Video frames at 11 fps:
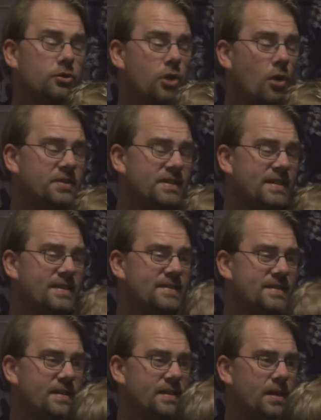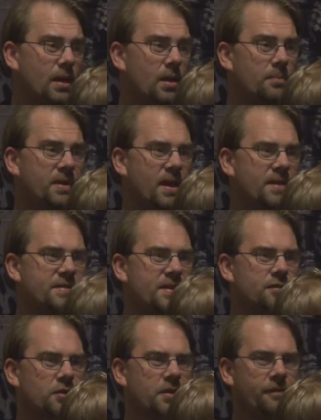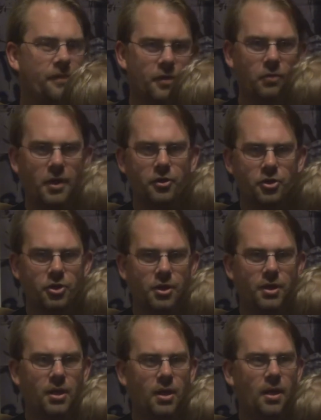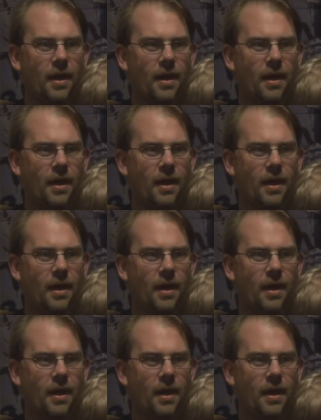go to dc because he's looking for the greater good